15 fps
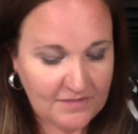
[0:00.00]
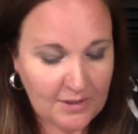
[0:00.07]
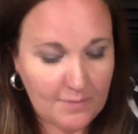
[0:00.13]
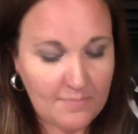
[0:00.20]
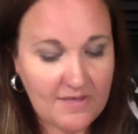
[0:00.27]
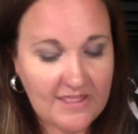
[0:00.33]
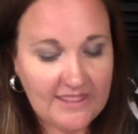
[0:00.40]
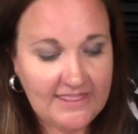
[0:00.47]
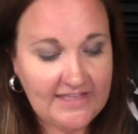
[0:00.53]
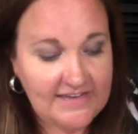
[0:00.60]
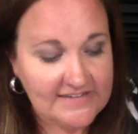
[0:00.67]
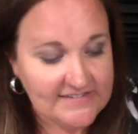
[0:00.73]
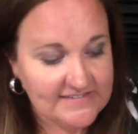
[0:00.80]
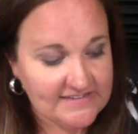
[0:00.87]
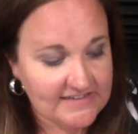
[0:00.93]
but
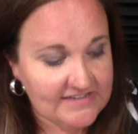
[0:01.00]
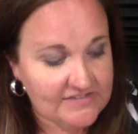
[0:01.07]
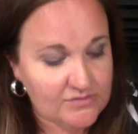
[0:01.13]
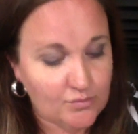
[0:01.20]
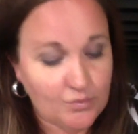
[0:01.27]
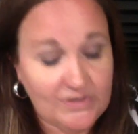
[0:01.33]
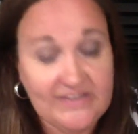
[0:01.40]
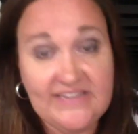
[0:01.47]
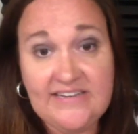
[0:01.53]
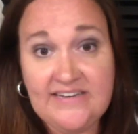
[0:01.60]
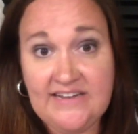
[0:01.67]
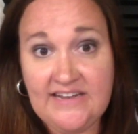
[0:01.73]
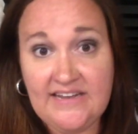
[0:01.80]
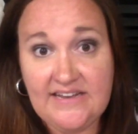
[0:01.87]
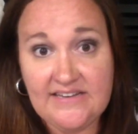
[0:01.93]
this is really
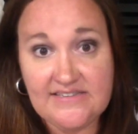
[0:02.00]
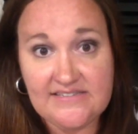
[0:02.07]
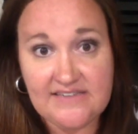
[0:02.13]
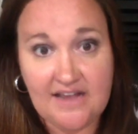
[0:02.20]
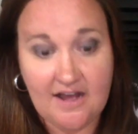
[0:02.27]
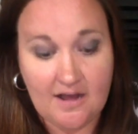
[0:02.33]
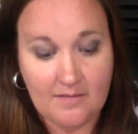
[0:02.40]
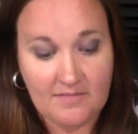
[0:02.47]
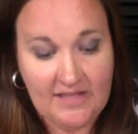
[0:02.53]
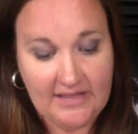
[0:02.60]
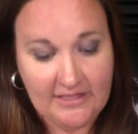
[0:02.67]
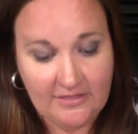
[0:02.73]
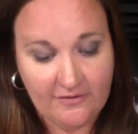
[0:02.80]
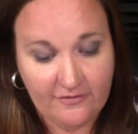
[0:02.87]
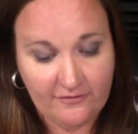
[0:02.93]
neat.
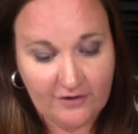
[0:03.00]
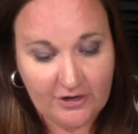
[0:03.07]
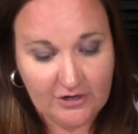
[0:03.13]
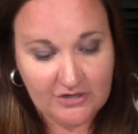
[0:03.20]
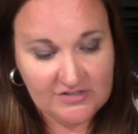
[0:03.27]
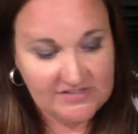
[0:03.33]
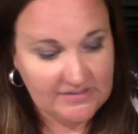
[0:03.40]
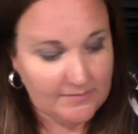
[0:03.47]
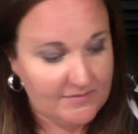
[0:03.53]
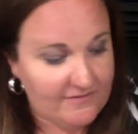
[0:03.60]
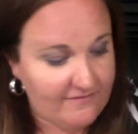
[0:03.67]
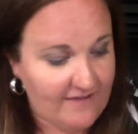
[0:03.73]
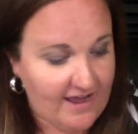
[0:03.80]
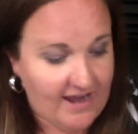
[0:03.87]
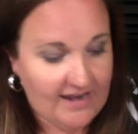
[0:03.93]
Like the first, let me
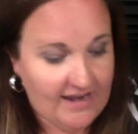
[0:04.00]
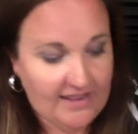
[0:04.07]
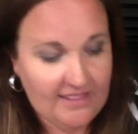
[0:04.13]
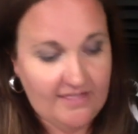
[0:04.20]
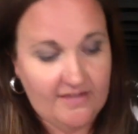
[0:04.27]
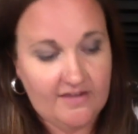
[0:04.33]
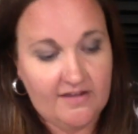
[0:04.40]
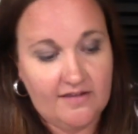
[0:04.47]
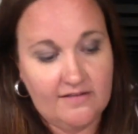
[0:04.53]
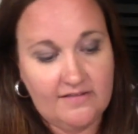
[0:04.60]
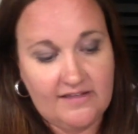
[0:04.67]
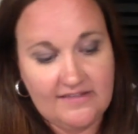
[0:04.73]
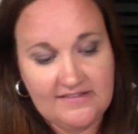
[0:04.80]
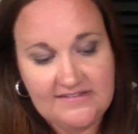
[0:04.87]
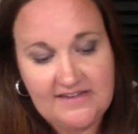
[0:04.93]
find the
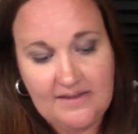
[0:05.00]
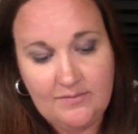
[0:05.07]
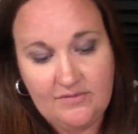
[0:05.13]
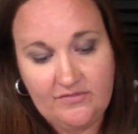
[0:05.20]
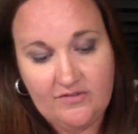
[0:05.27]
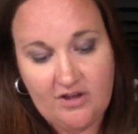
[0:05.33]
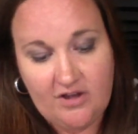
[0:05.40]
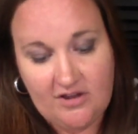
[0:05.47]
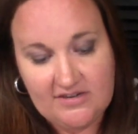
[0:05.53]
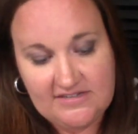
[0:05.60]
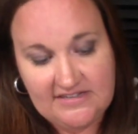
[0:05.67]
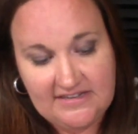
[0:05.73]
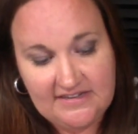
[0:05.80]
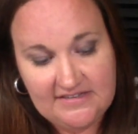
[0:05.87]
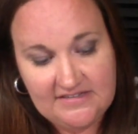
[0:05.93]
table of
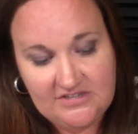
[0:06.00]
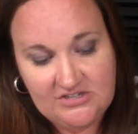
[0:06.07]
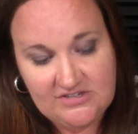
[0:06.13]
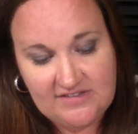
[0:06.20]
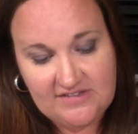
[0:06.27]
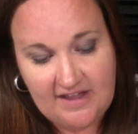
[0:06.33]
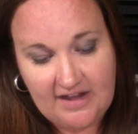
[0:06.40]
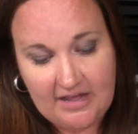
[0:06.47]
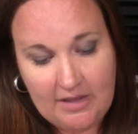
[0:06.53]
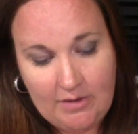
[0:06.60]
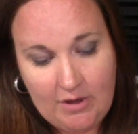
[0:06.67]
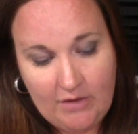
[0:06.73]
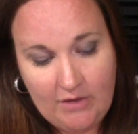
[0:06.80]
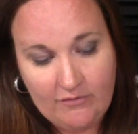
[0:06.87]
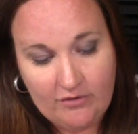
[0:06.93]
contents and just kind of go
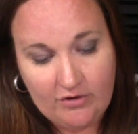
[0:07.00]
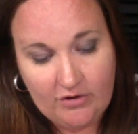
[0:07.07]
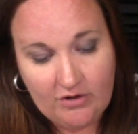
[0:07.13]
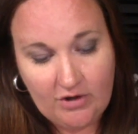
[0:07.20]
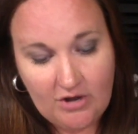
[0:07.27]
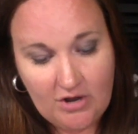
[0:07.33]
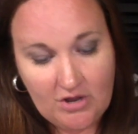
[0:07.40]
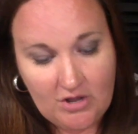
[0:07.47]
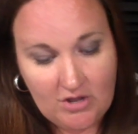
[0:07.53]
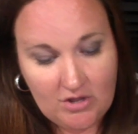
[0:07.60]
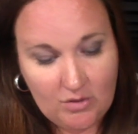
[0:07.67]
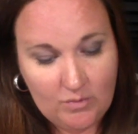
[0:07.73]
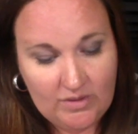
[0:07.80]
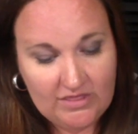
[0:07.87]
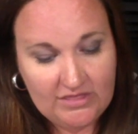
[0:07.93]
over
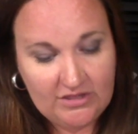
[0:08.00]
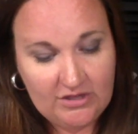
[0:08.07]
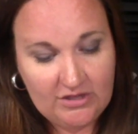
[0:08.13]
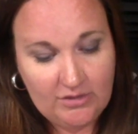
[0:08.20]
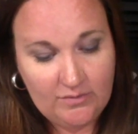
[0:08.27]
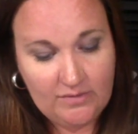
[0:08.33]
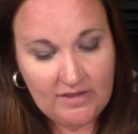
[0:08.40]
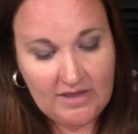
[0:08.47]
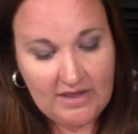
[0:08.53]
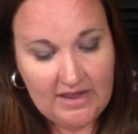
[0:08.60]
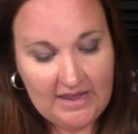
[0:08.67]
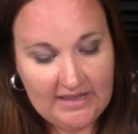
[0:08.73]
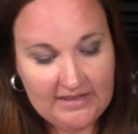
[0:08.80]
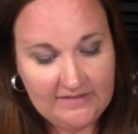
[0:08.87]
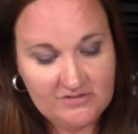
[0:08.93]
with you.
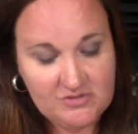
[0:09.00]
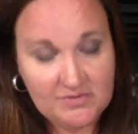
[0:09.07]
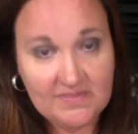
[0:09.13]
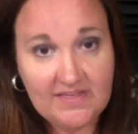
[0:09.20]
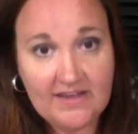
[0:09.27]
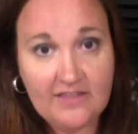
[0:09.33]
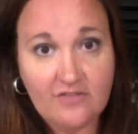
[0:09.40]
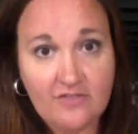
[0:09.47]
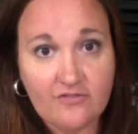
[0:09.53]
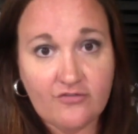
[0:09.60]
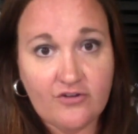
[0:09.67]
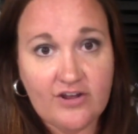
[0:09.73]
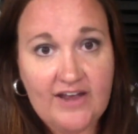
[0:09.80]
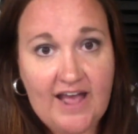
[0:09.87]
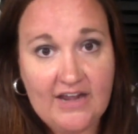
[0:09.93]
It gives you a thing in the
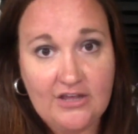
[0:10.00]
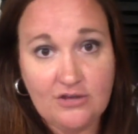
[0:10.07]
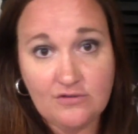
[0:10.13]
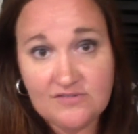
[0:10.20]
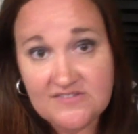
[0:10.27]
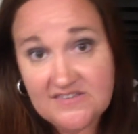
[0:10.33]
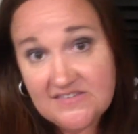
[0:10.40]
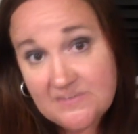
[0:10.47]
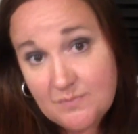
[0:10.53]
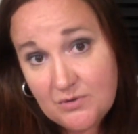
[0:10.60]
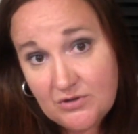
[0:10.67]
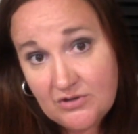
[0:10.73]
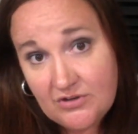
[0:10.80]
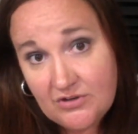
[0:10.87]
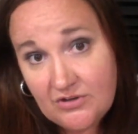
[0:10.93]
front how to use this
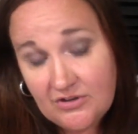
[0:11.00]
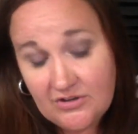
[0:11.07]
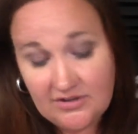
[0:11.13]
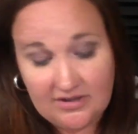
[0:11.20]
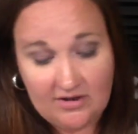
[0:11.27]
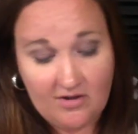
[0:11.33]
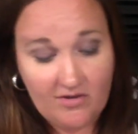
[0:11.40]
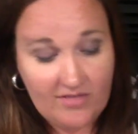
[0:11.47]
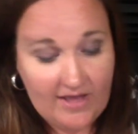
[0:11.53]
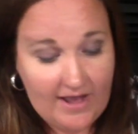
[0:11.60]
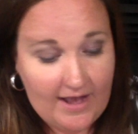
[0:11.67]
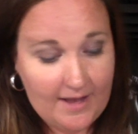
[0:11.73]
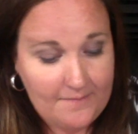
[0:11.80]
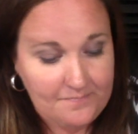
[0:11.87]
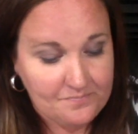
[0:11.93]
book and all
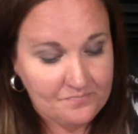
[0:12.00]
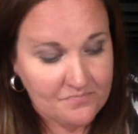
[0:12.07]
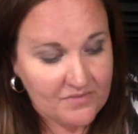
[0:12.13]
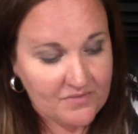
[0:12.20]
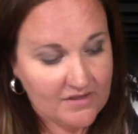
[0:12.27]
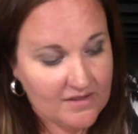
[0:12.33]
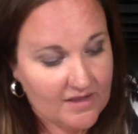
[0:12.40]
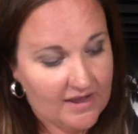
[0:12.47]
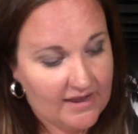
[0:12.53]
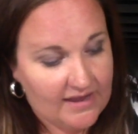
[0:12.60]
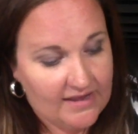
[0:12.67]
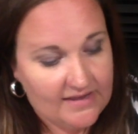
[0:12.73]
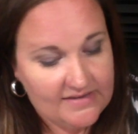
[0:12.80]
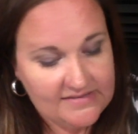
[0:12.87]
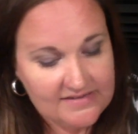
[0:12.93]
that.
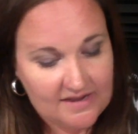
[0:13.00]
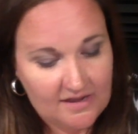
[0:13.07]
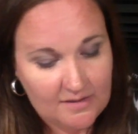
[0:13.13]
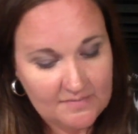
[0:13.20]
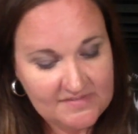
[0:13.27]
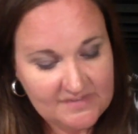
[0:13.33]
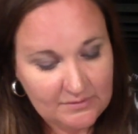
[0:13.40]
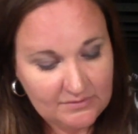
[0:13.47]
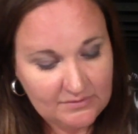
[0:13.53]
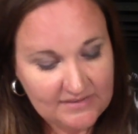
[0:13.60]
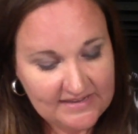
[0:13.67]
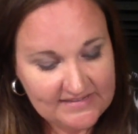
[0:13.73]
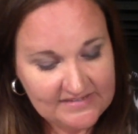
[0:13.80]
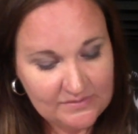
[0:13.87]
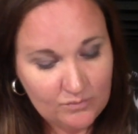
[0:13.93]
And so
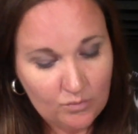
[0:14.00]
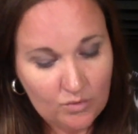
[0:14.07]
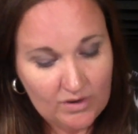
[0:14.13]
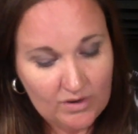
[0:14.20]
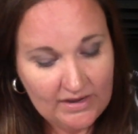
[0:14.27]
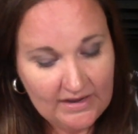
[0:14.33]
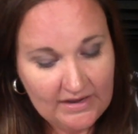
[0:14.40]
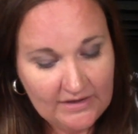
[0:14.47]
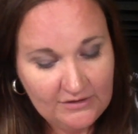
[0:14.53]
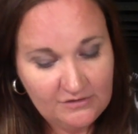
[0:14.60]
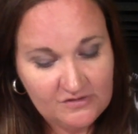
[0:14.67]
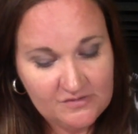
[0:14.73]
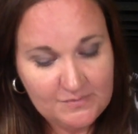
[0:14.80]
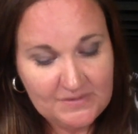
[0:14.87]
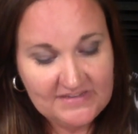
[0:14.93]
lesson 1, you
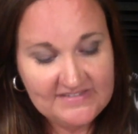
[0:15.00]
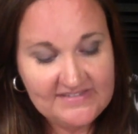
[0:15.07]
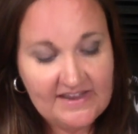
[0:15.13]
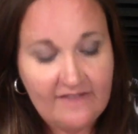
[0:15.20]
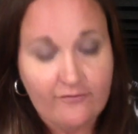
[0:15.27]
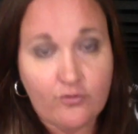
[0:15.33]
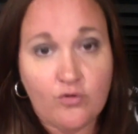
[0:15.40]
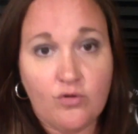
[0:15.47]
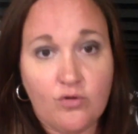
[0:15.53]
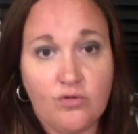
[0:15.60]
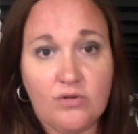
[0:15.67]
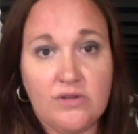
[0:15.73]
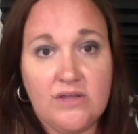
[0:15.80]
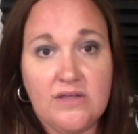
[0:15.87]
spend several